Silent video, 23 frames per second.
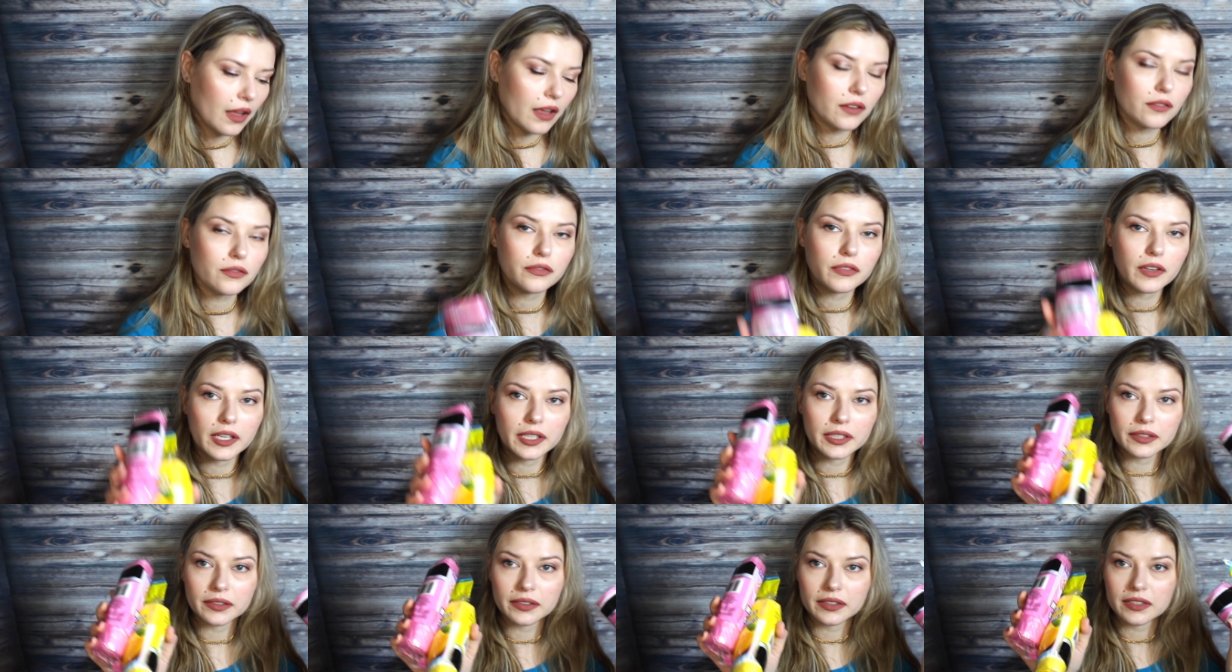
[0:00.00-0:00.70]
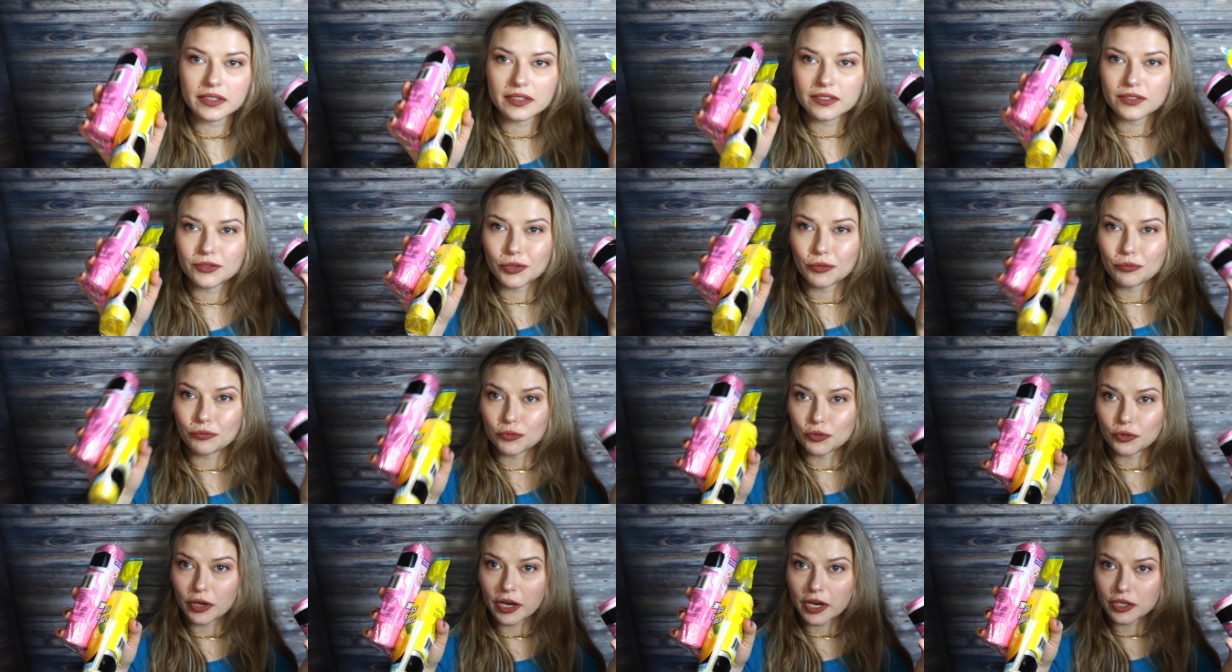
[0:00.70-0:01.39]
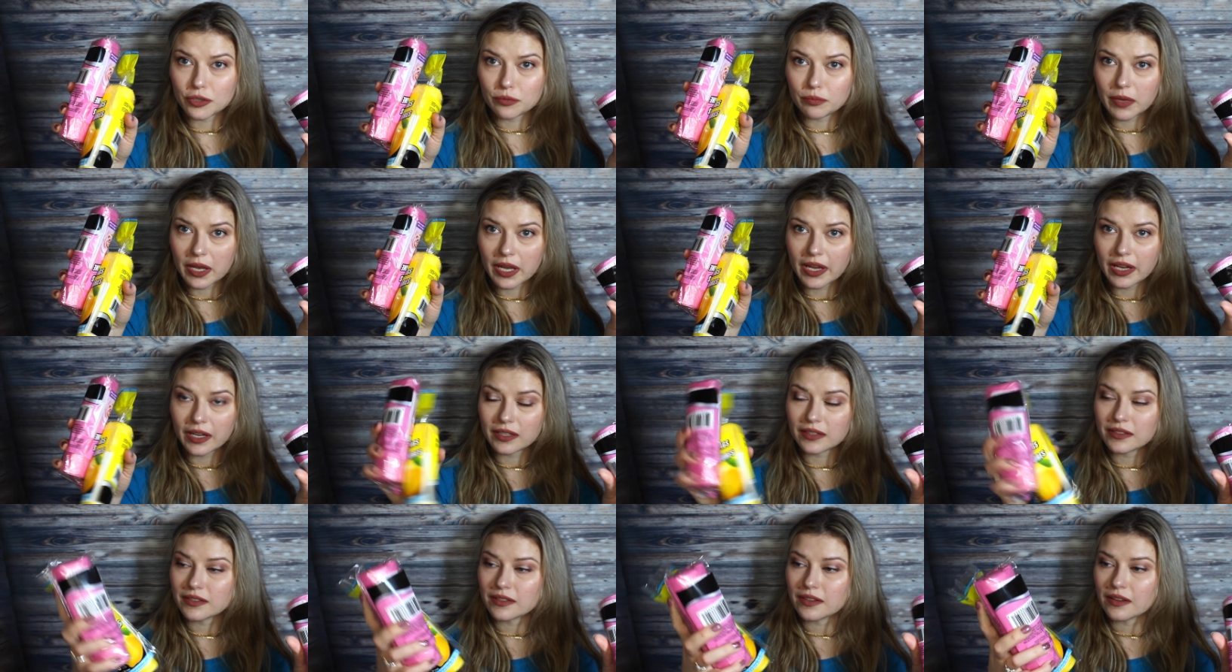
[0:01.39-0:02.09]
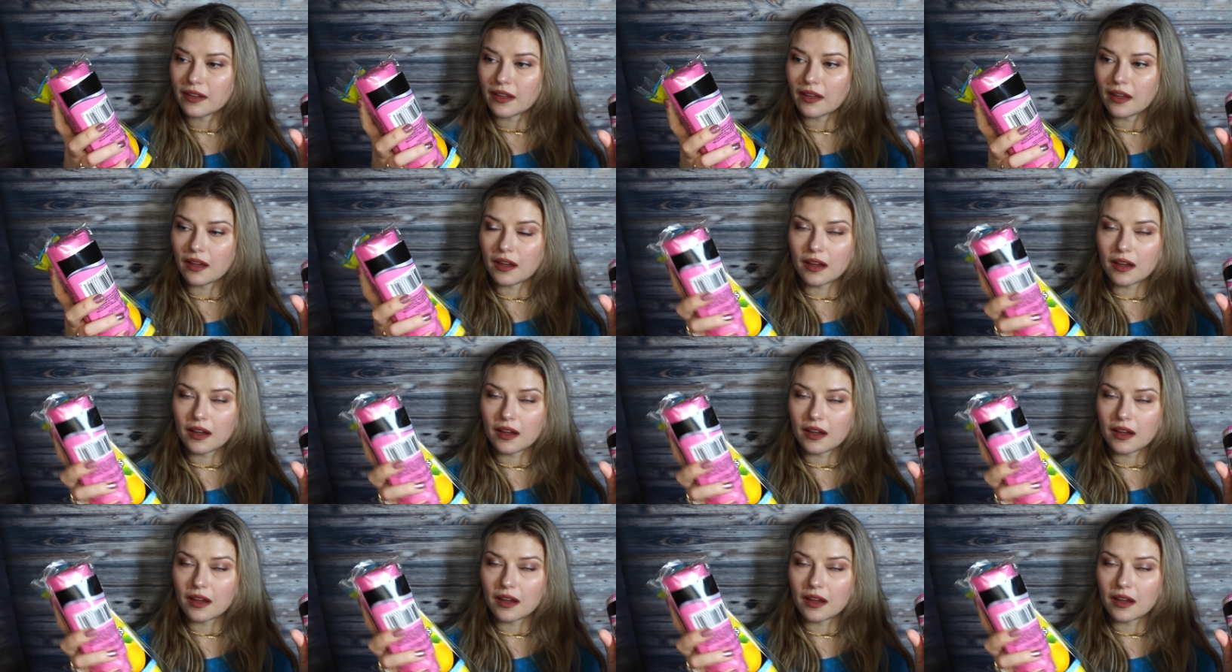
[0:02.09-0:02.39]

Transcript: And finally, some trash bags.